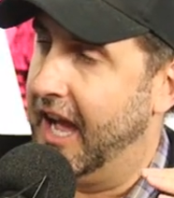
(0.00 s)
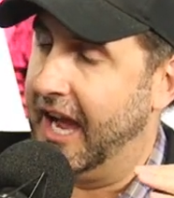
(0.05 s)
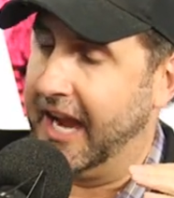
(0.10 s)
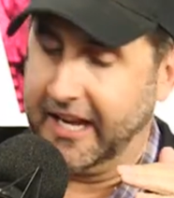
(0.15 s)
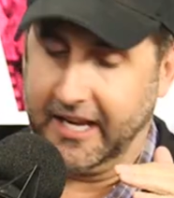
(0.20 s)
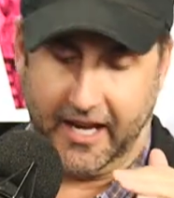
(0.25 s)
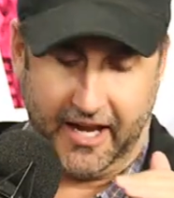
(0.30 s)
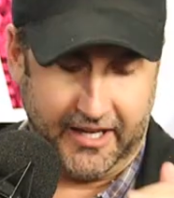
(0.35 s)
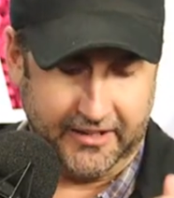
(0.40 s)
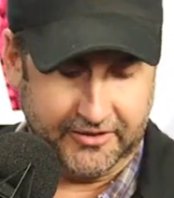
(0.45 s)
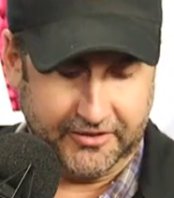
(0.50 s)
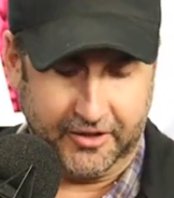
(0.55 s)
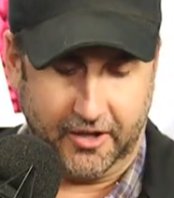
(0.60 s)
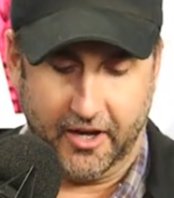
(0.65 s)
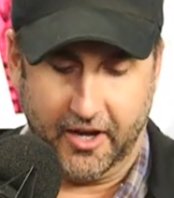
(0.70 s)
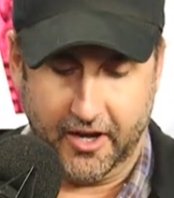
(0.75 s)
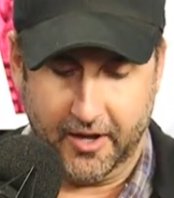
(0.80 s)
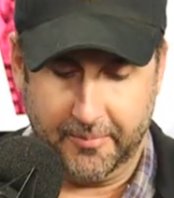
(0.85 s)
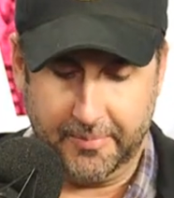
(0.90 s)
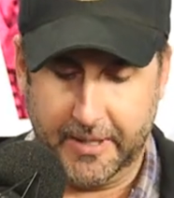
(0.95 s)
I
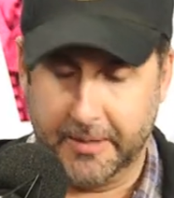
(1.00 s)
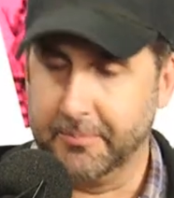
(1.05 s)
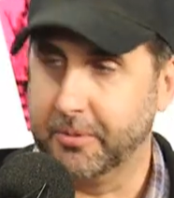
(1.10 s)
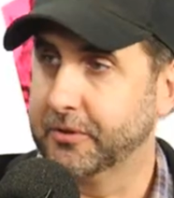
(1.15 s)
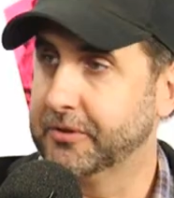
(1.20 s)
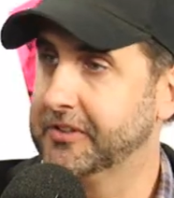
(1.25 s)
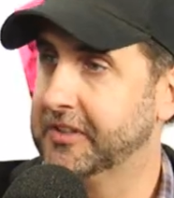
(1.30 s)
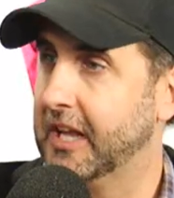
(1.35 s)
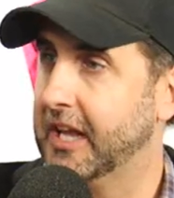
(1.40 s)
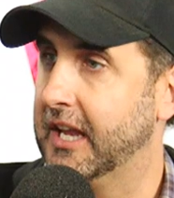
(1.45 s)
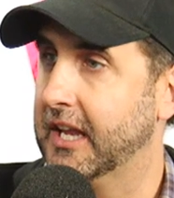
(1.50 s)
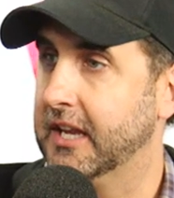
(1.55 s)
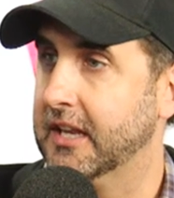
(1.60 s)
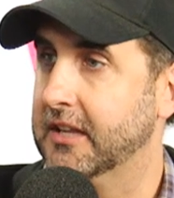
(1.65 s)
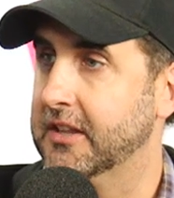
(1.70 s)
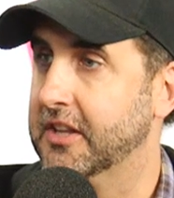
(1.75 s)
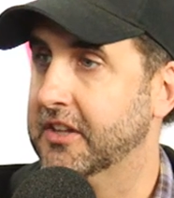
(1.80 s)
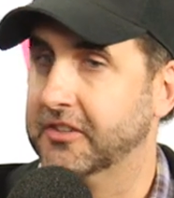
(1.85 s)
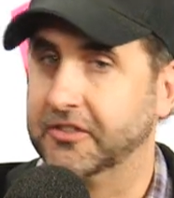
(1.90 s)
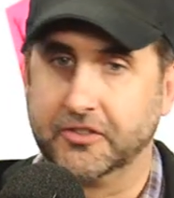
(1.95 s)
saw people
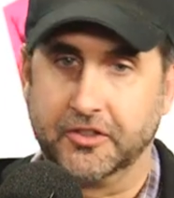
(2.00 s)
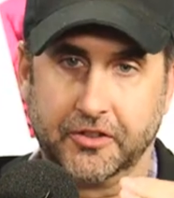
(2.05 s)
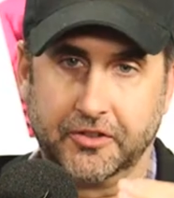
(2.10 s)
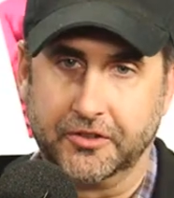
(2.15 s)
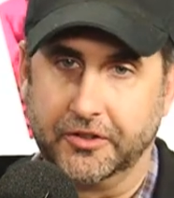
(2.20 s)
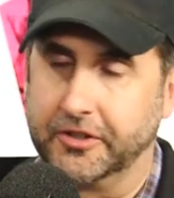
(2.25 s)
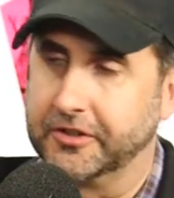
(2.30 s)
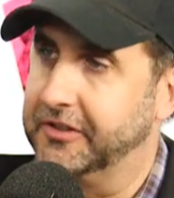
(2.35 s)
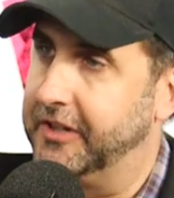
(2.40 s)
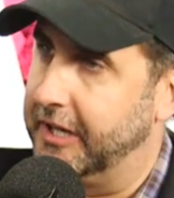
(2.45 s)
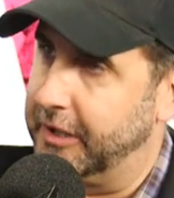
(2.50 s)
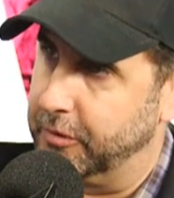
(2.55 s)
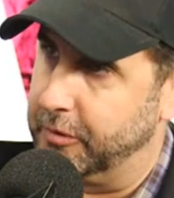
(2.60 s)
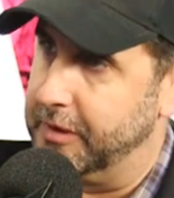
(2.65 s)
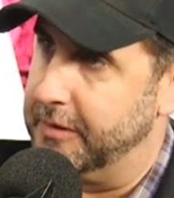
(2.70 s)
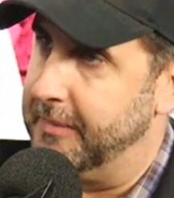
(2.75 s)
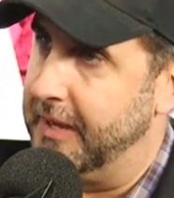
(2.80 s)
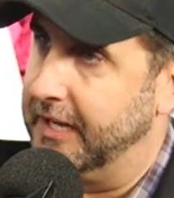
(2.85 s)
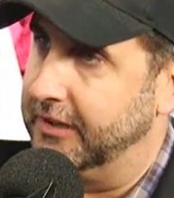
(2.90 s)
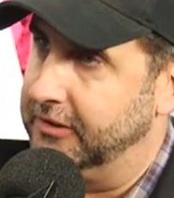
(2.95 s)
saying this just looks like a
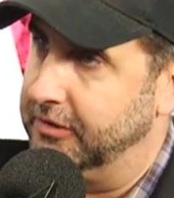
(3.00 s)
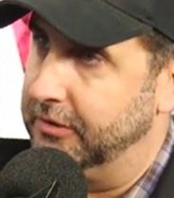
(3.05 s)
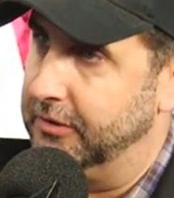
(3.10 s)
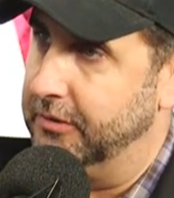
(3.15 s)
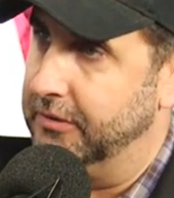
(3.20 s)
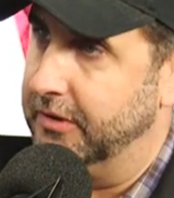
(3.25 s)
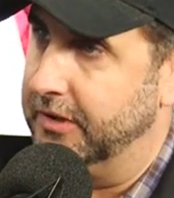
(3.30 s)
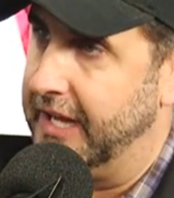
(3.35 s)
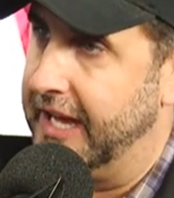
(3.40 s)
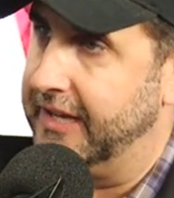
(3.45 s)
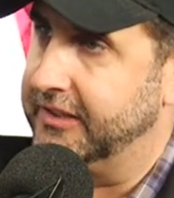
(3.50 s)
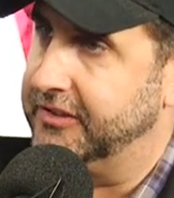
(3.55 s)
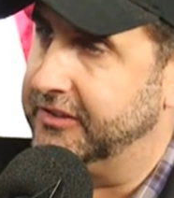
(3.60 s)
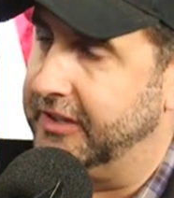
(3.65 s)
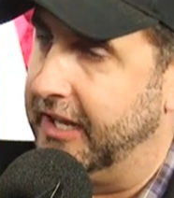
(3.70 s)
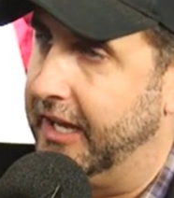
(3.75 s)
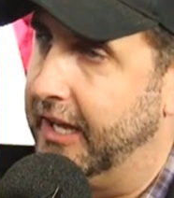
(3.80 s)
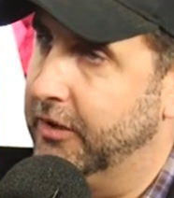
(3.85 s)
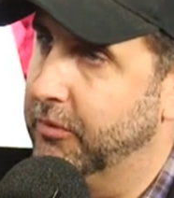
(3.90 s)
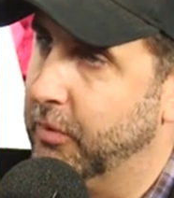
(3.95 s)
remake to The Last
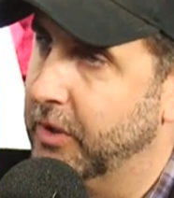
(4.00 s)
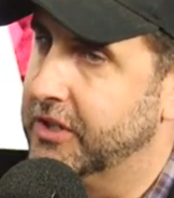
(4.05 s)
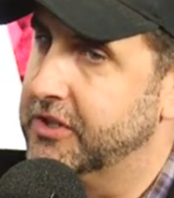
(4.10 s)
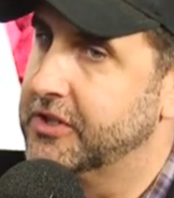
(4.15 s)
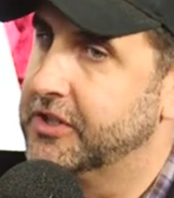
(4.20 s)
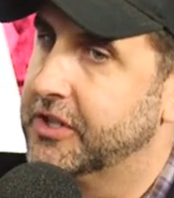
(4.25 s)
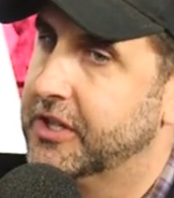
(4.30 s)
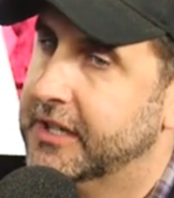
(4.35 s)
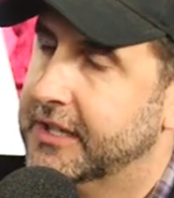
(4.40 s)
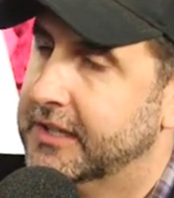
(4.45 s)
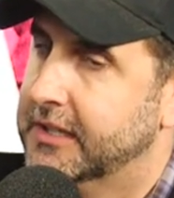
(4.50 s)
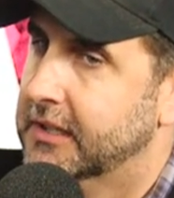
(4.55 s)
Stand, which